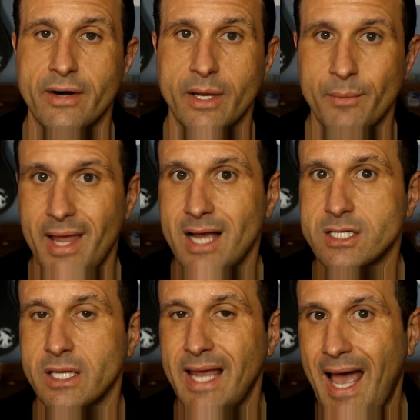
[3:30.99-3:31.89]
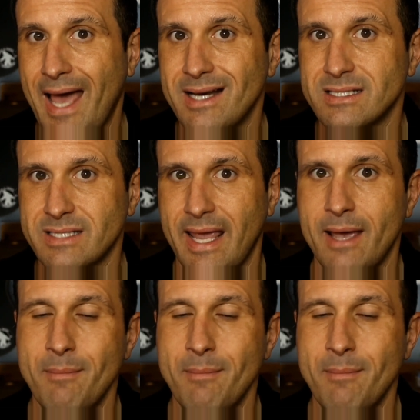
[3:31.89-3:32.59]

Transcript: And we actually had a scam